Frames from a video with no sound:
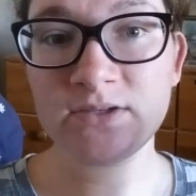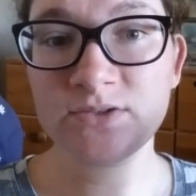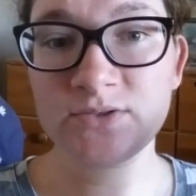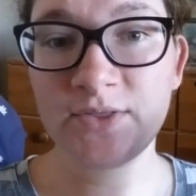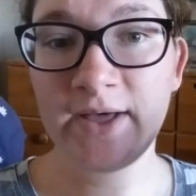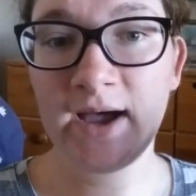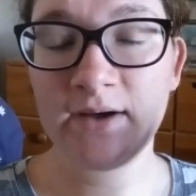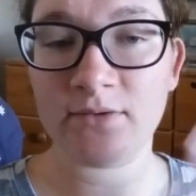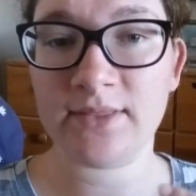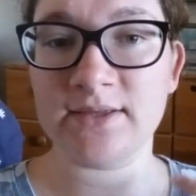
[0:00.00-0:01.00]
so
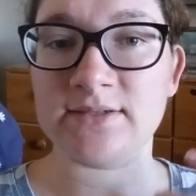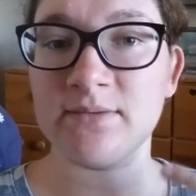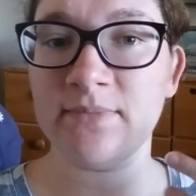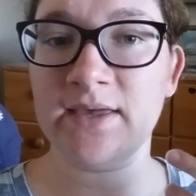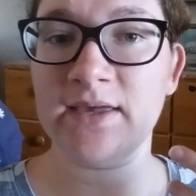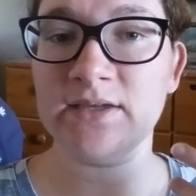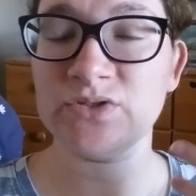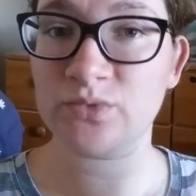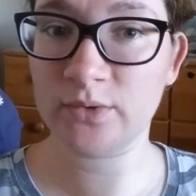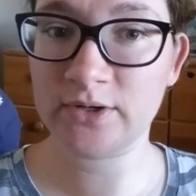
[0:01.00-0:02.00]
that this can be
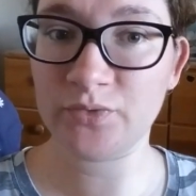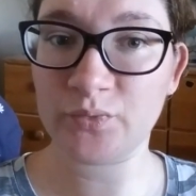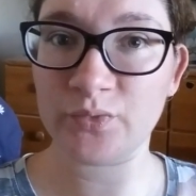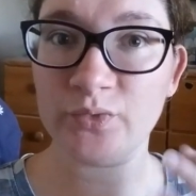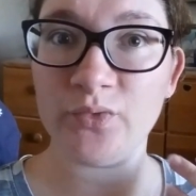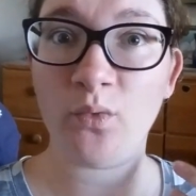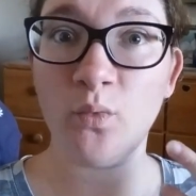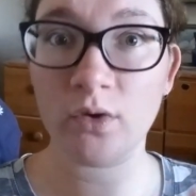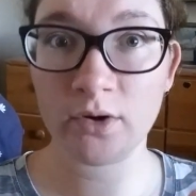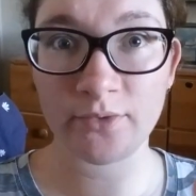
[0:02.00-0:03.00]
sorted through,
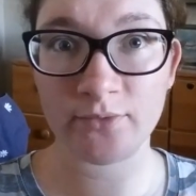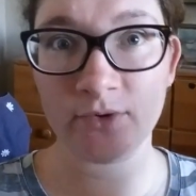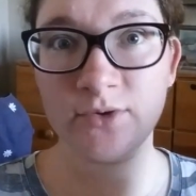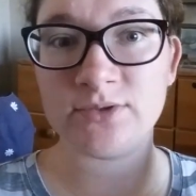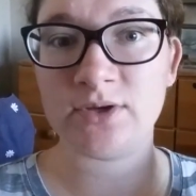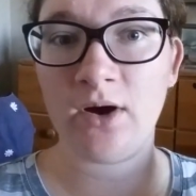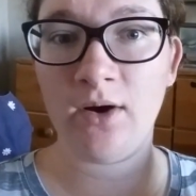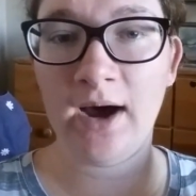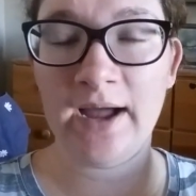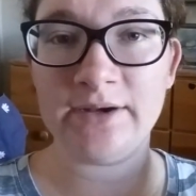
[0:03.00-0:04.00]
worked through,
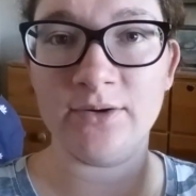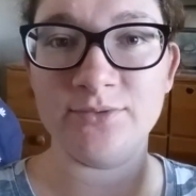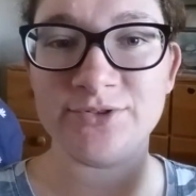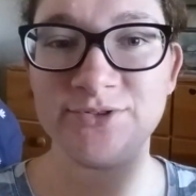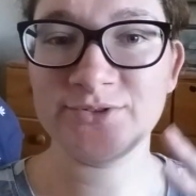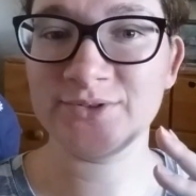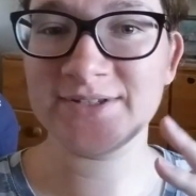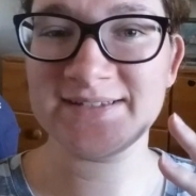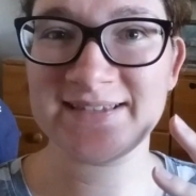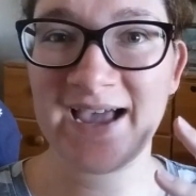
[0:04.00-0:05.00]
so I don't do
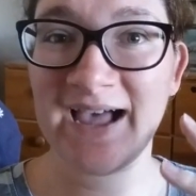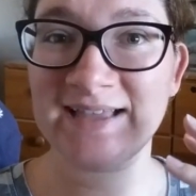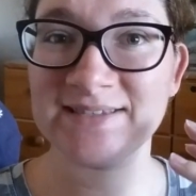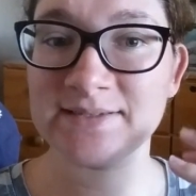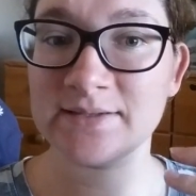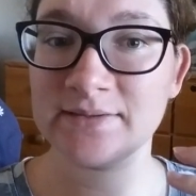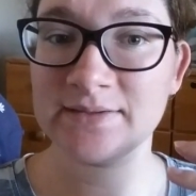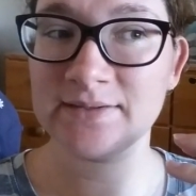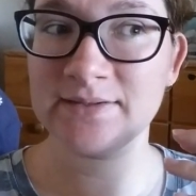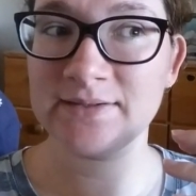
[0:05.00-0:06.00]
this as
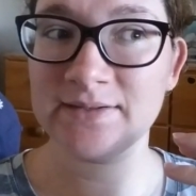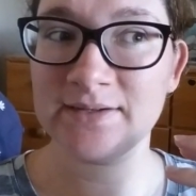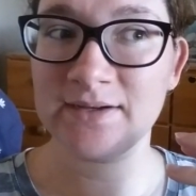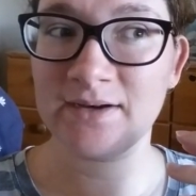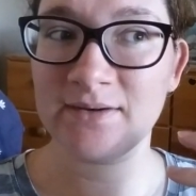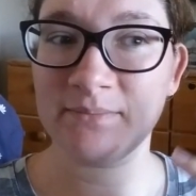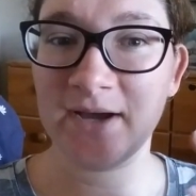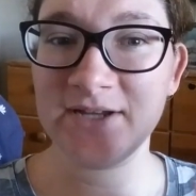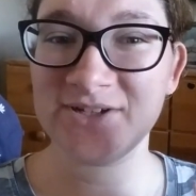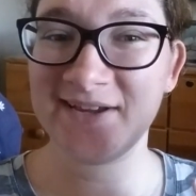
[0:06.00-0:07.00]

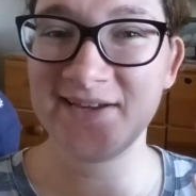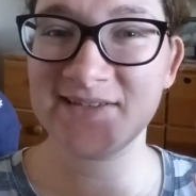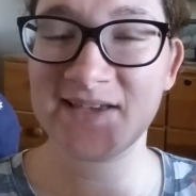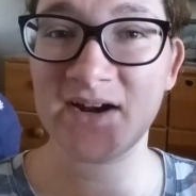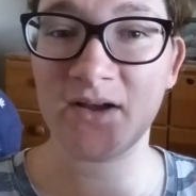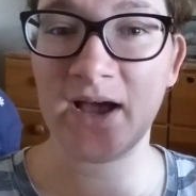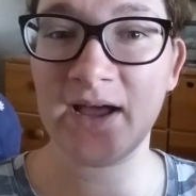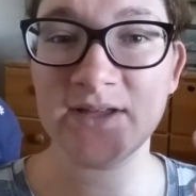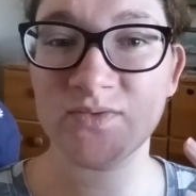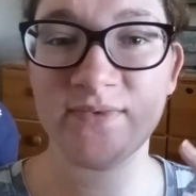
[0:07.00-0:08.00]
much, I guess. I don't know.
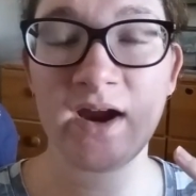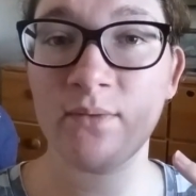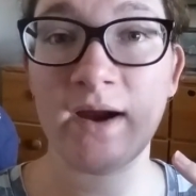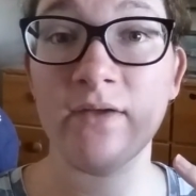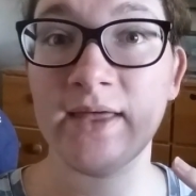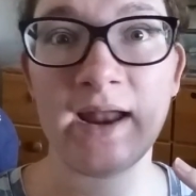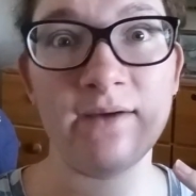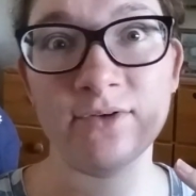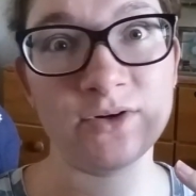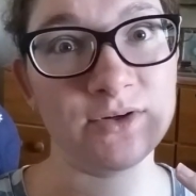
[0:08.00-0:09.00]
It's very rare that I
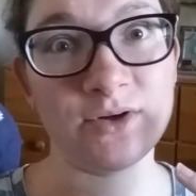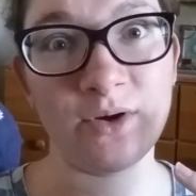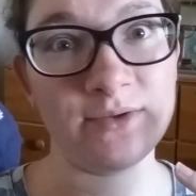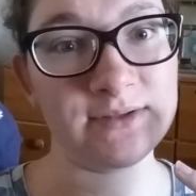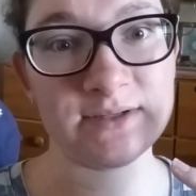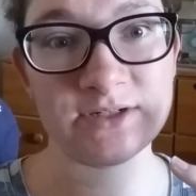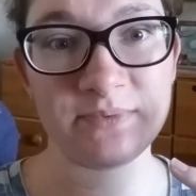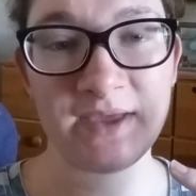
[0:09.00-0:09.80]
ever go in such